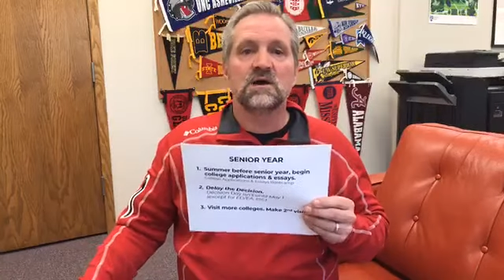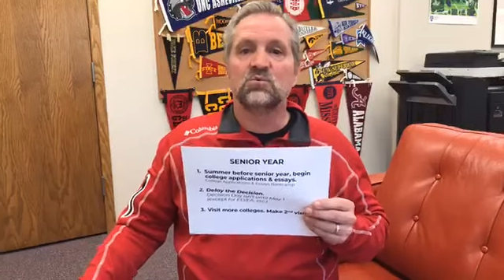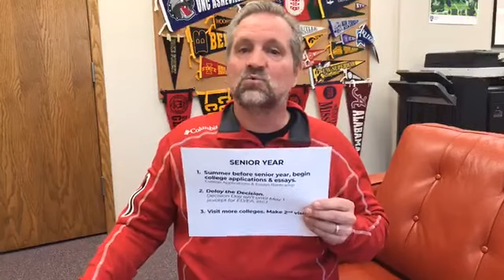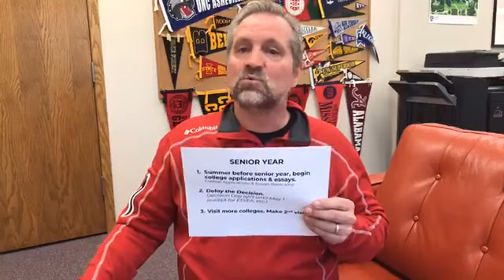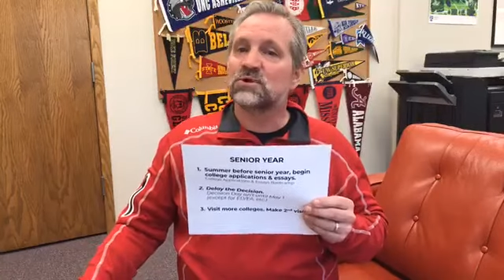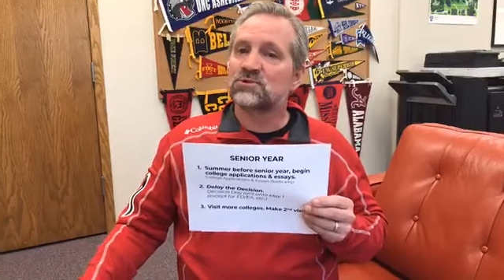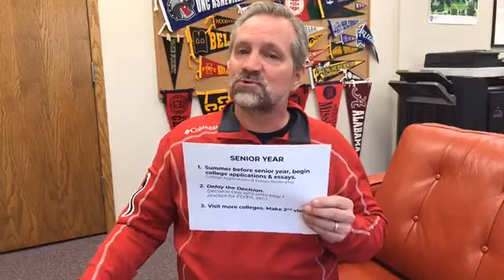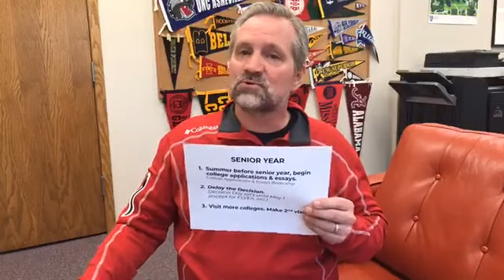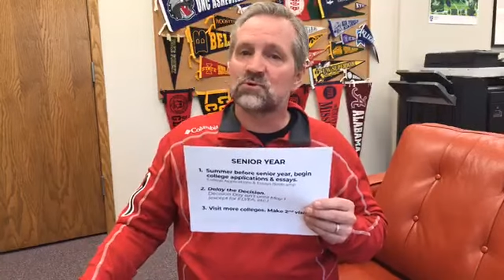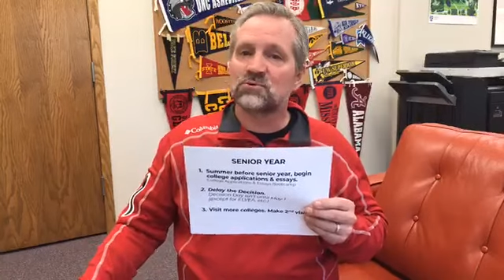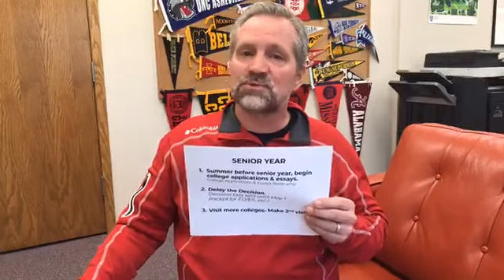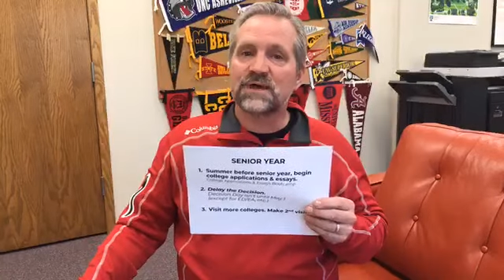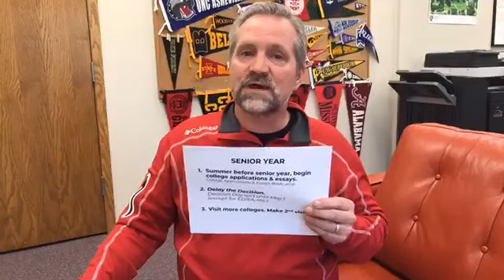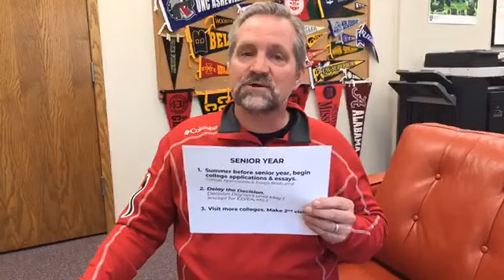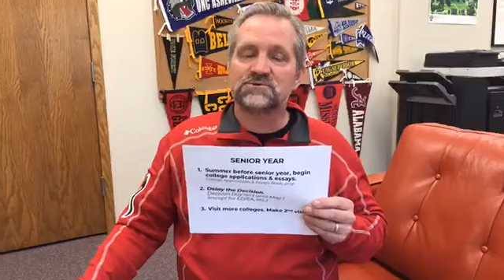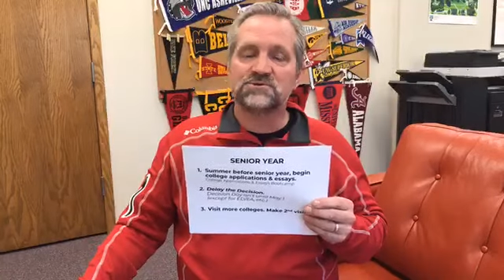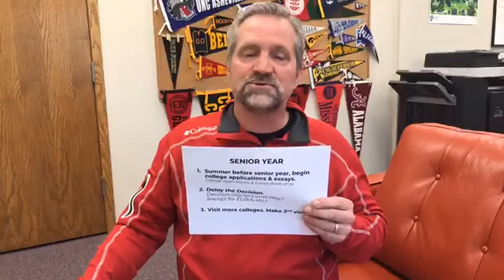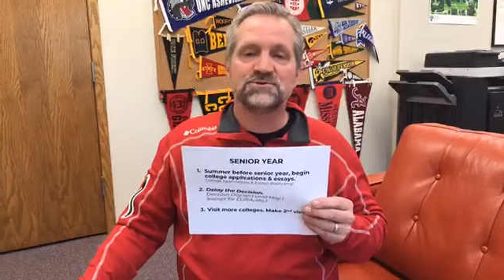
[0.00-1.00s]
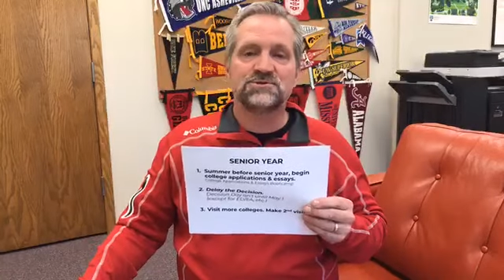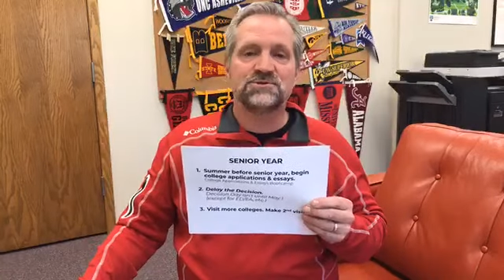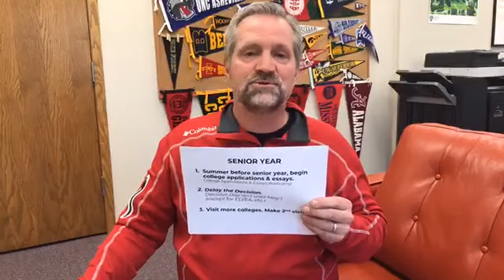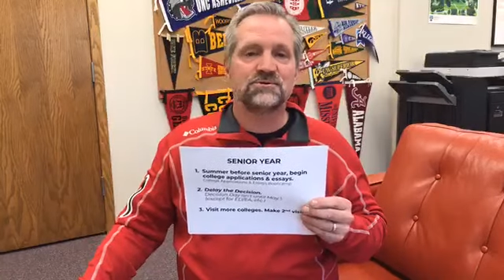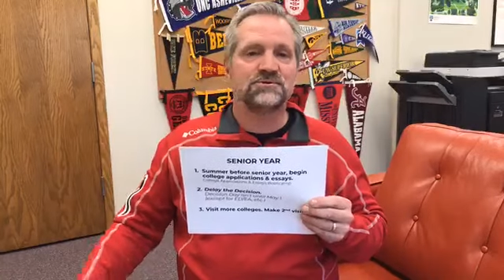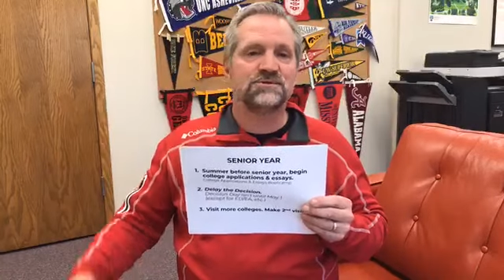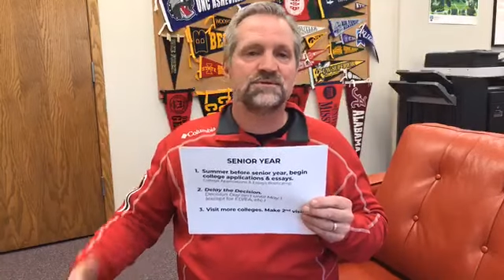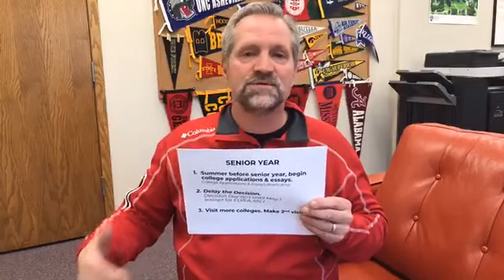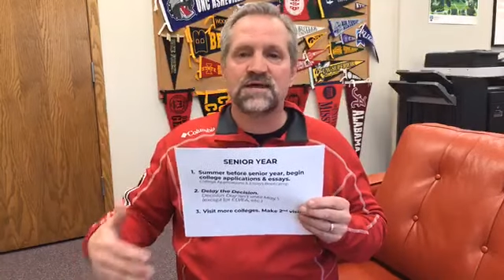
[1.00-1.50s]
with or without your
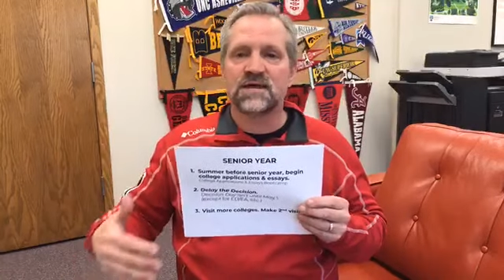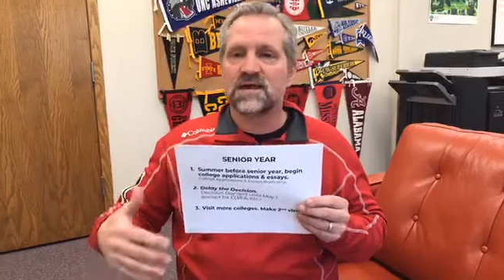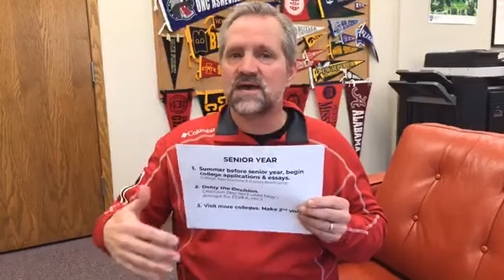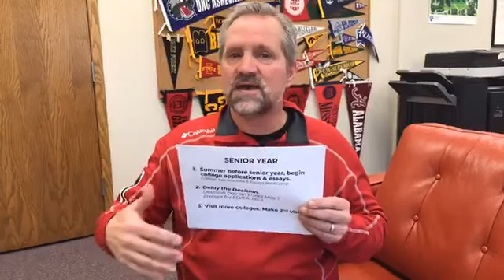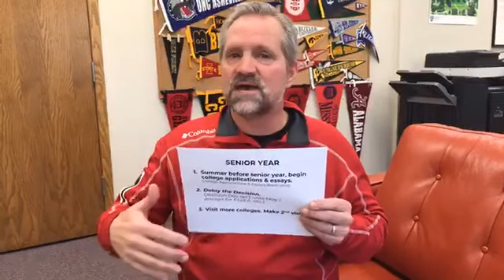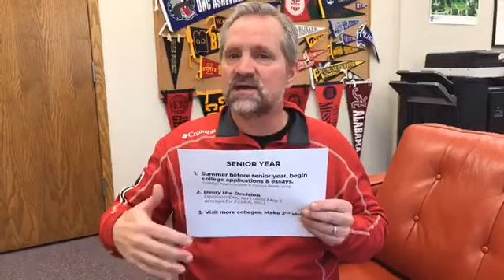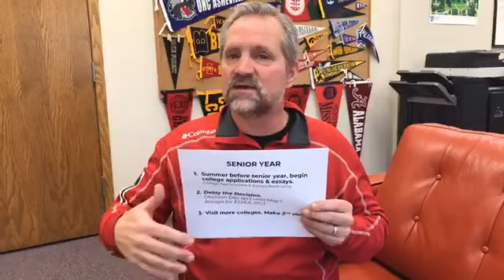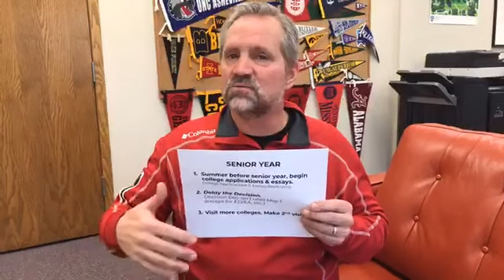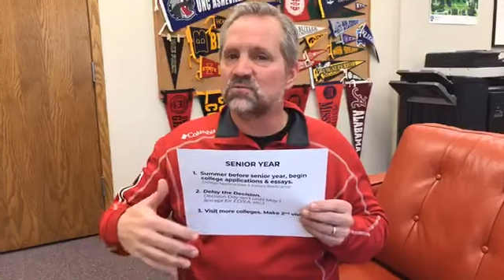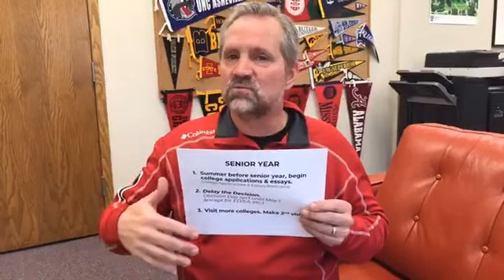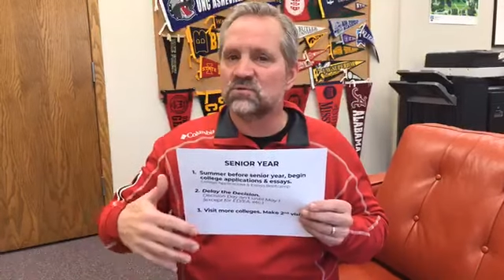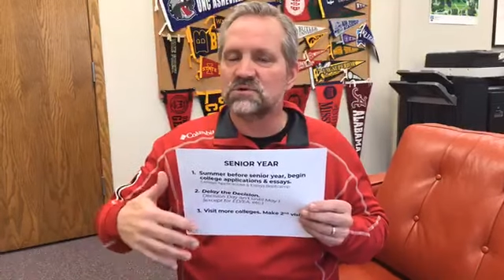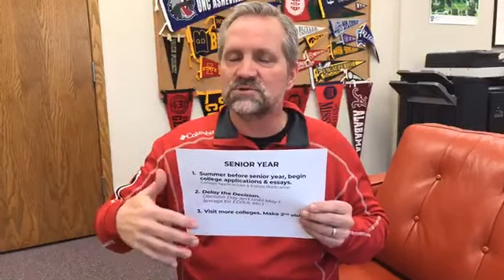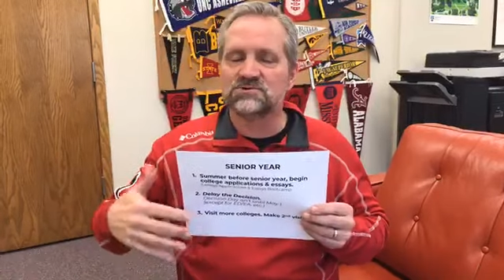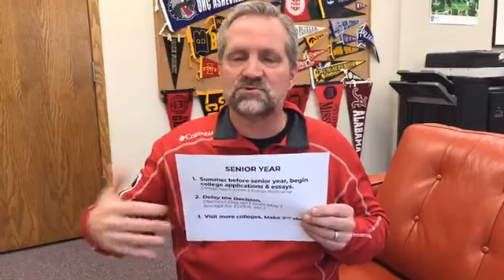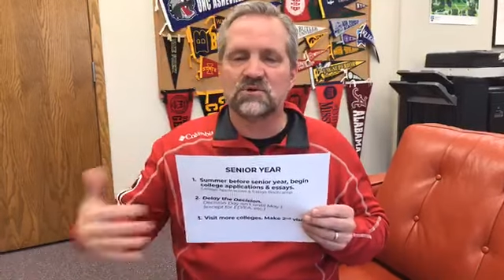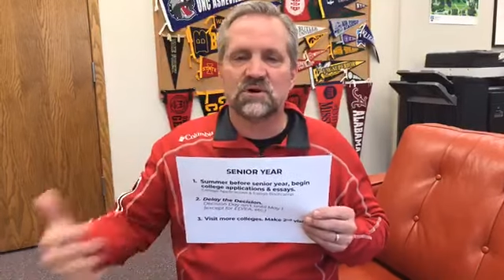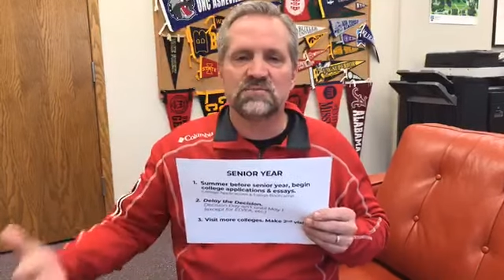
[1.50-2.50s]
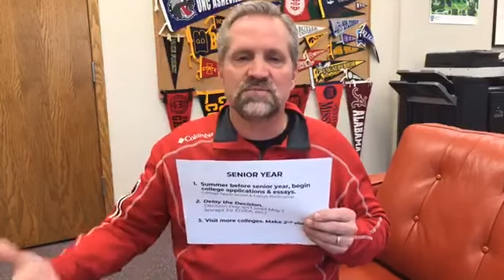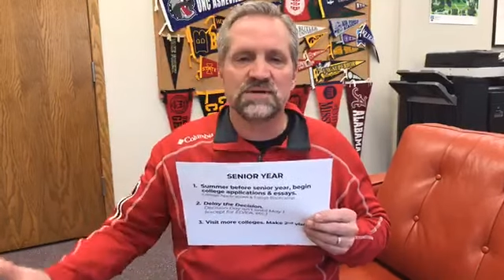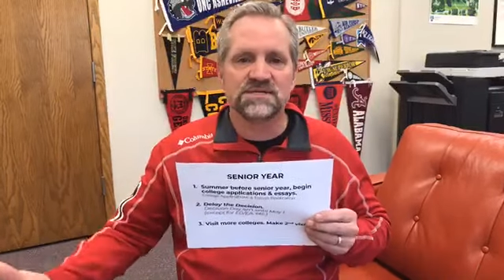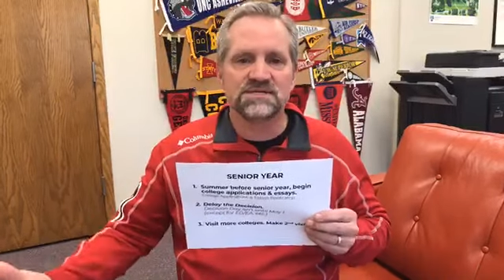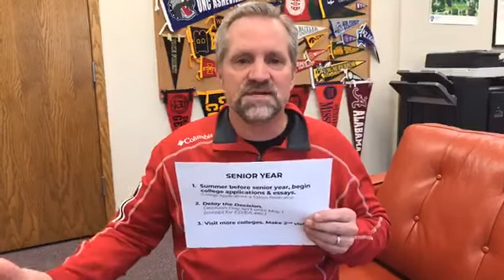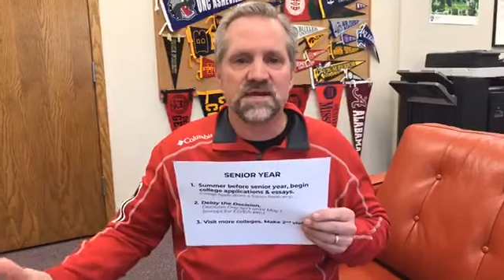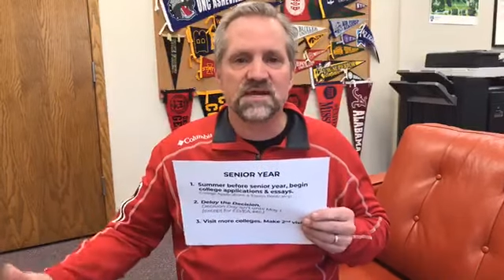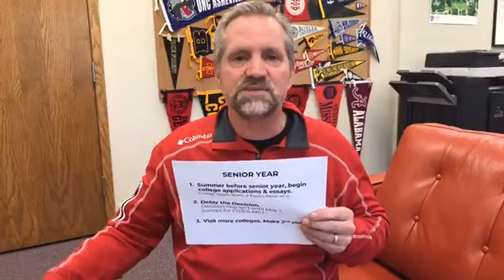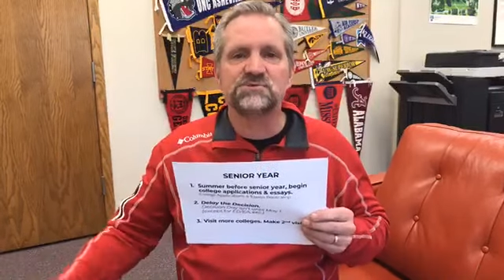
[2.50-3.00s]
student, and we'll do our
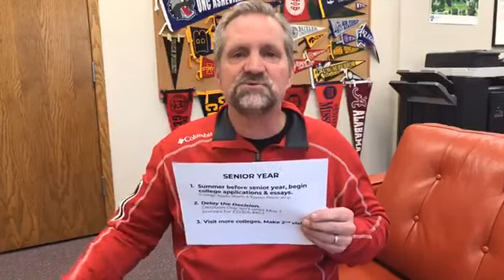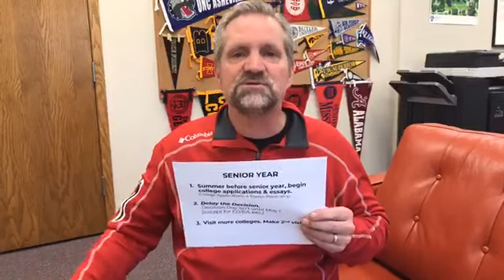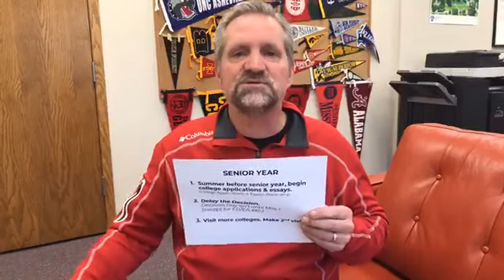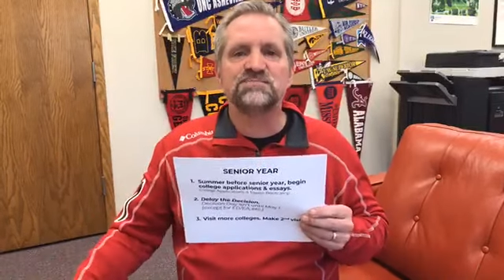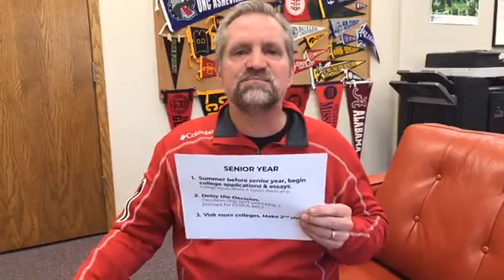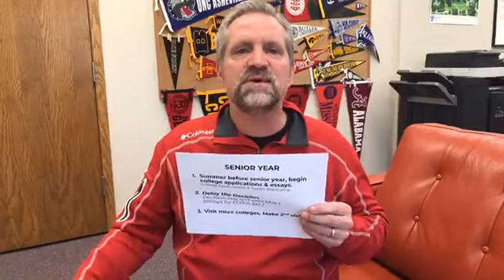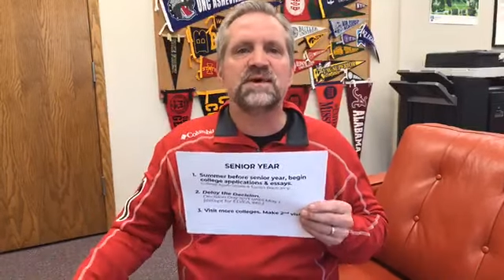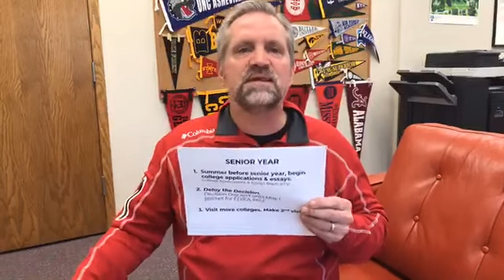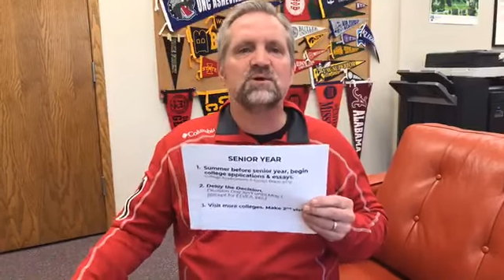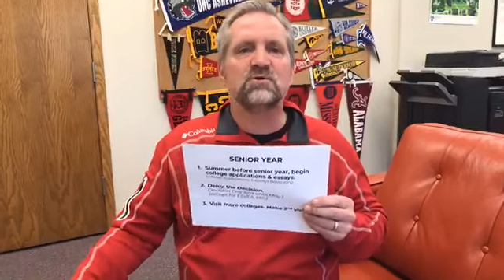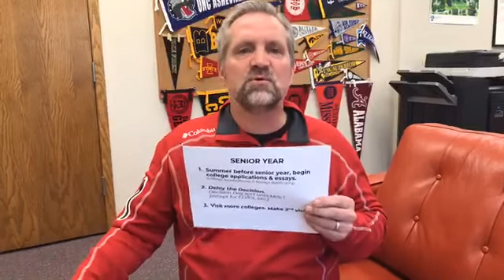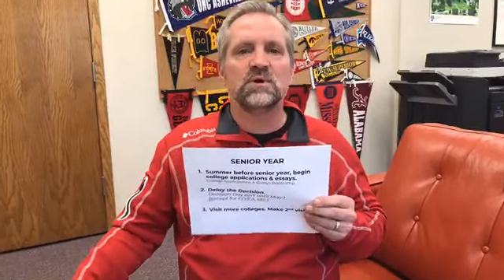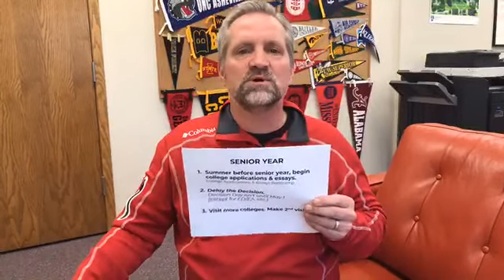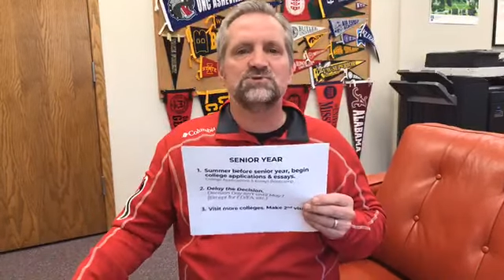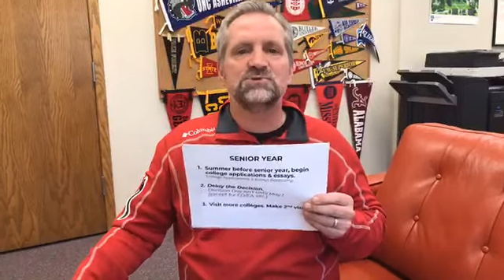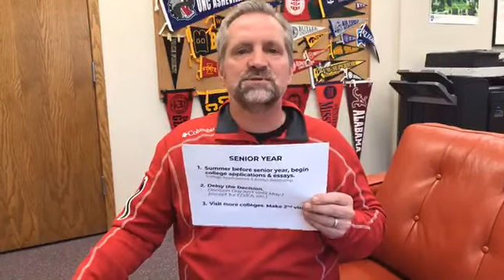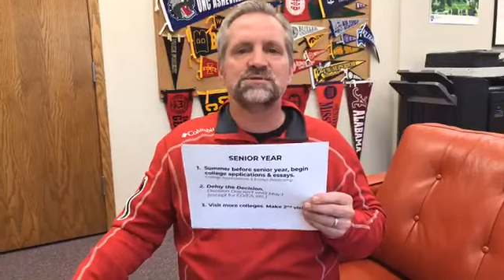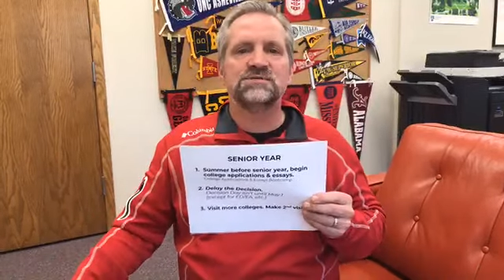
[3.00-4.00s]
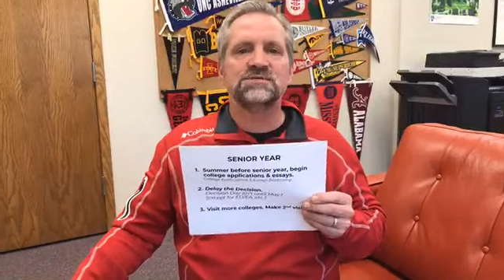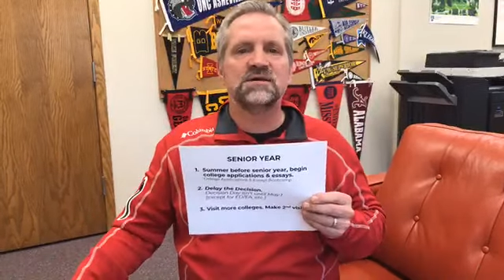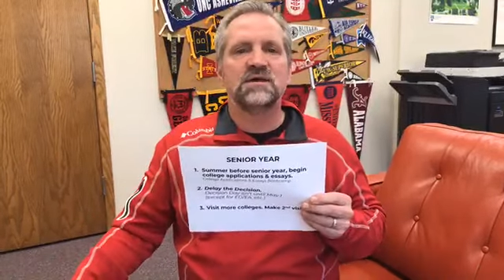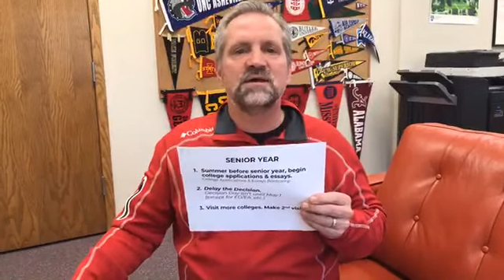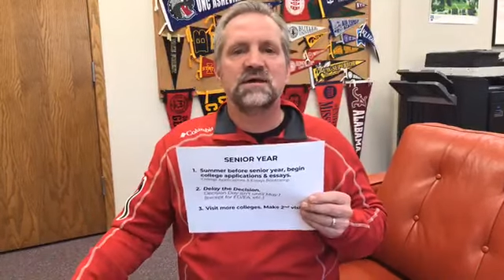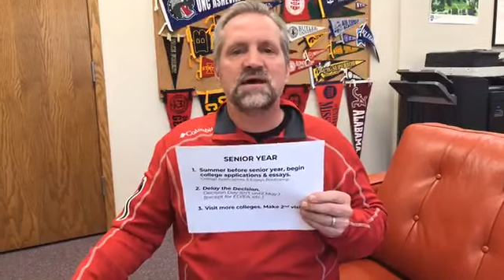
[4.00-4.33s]
best to answer as many questions